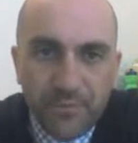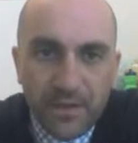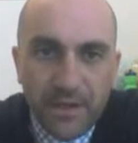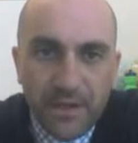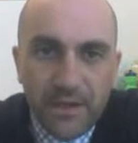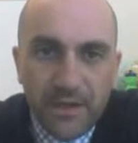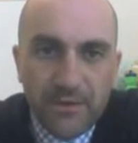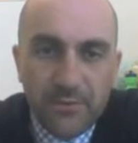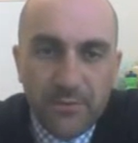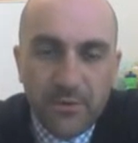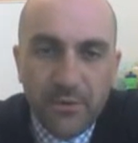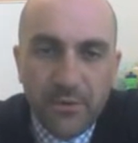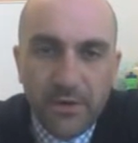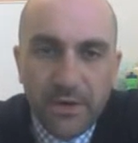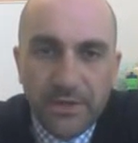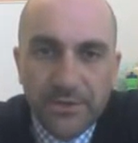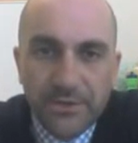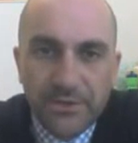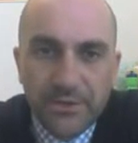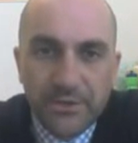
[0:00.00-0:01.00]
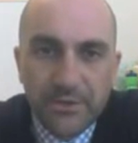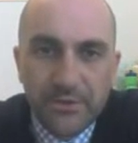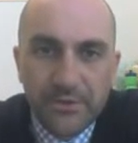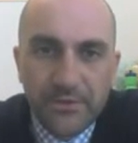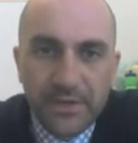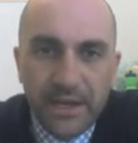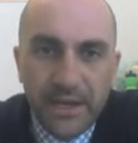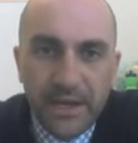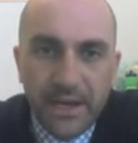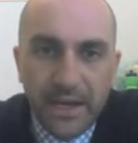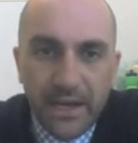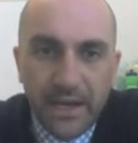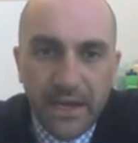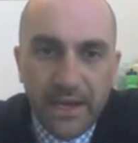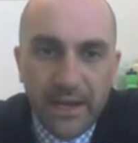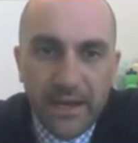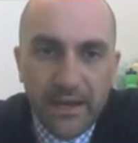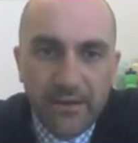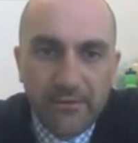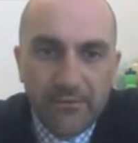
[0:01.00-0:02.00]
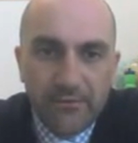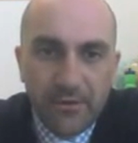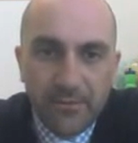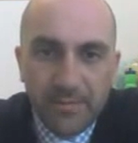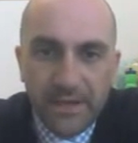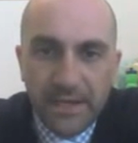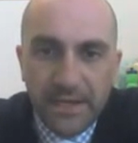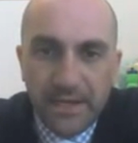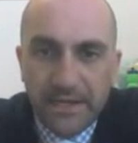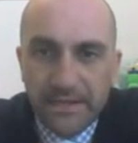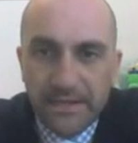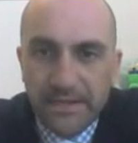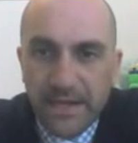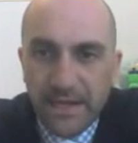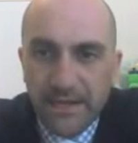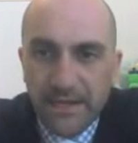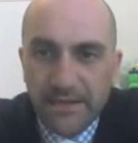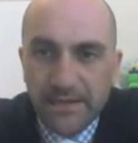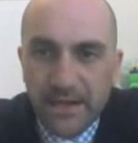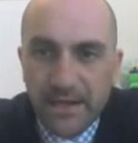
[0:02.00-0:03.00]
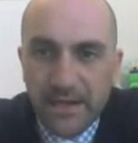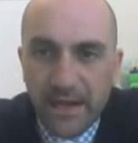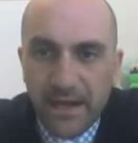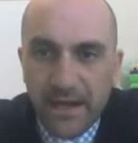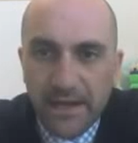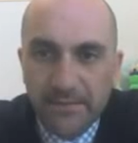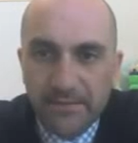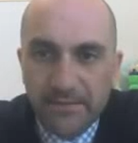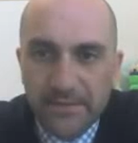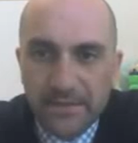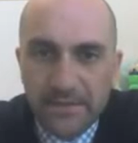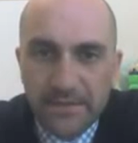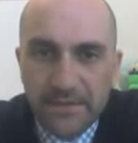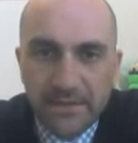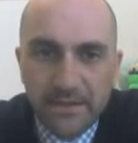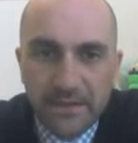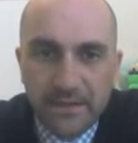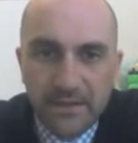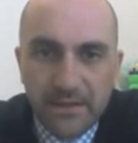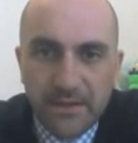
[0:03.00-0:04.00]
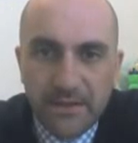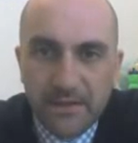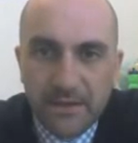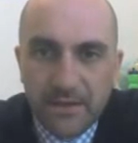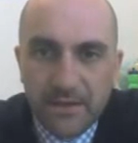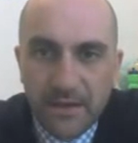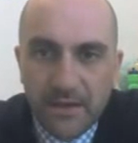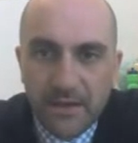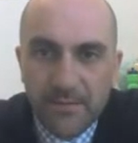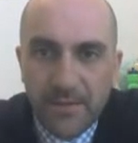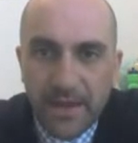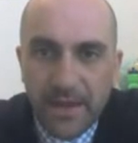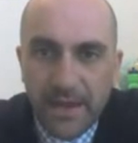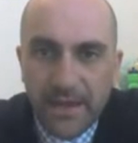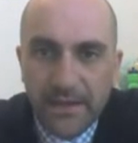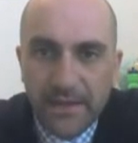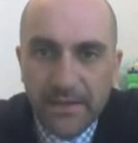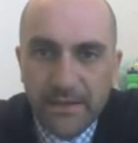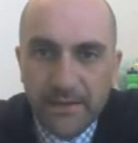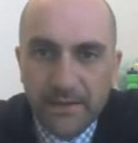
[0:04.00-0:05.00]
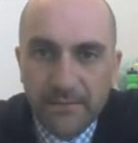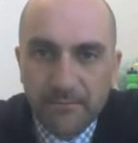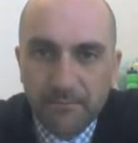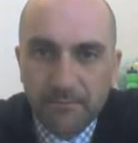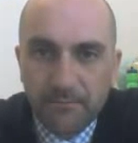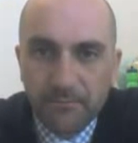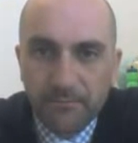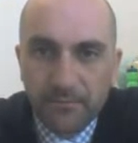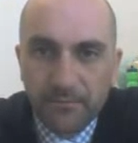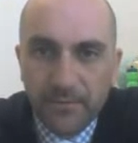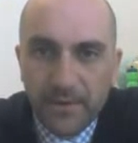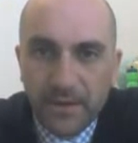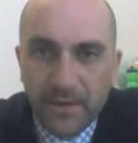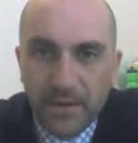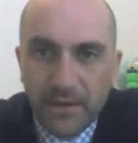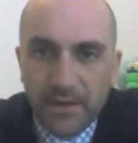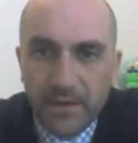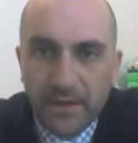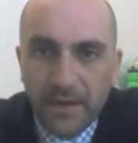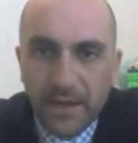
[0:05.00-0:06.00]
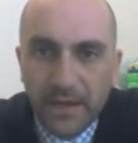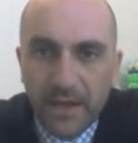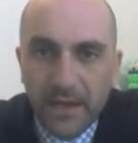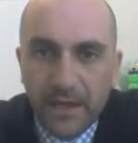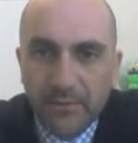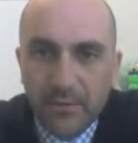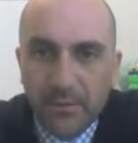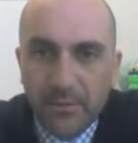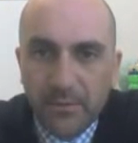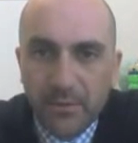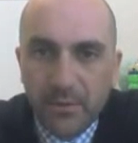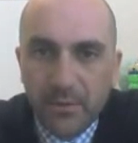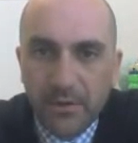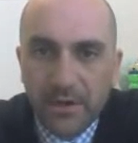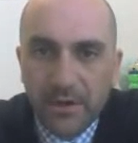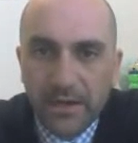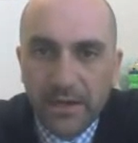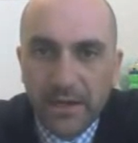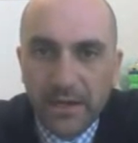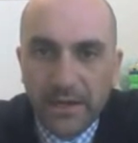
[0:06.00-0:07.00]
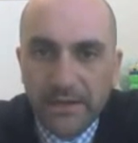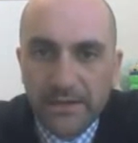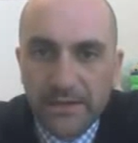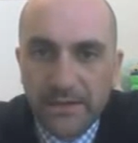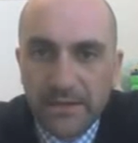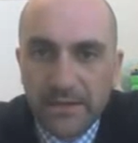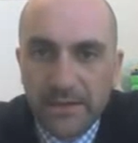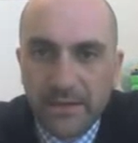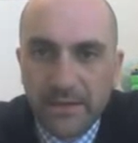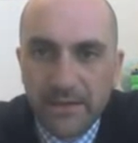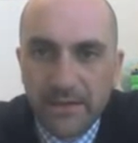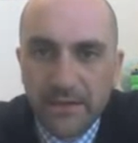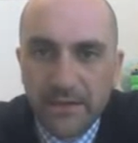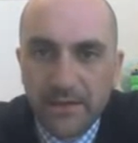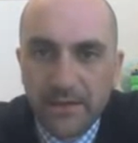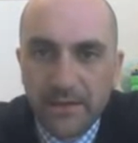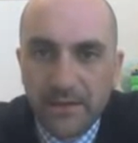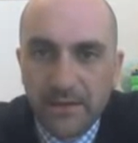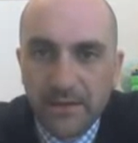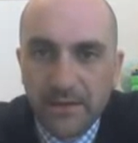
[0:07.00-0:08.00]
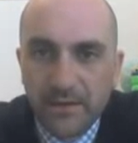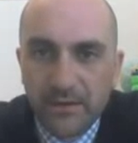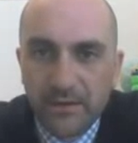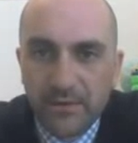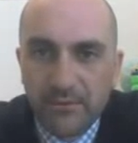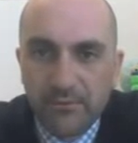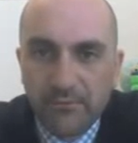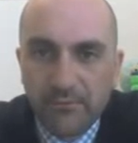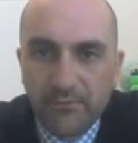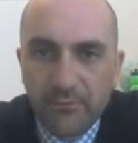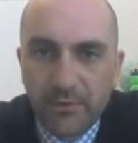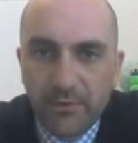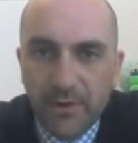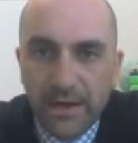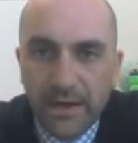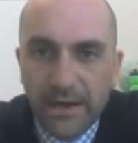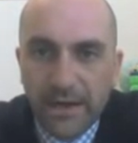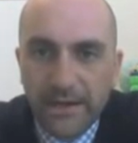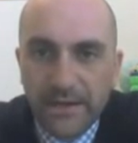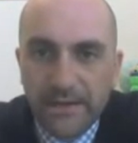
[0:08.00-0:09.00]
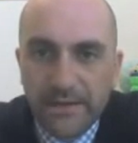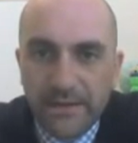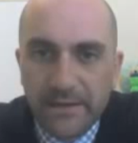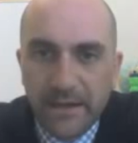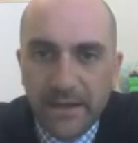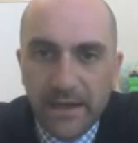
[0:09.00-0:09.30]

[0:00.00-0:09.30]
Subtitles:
Here we're going to take a repeat 10 times command, and we'll put it right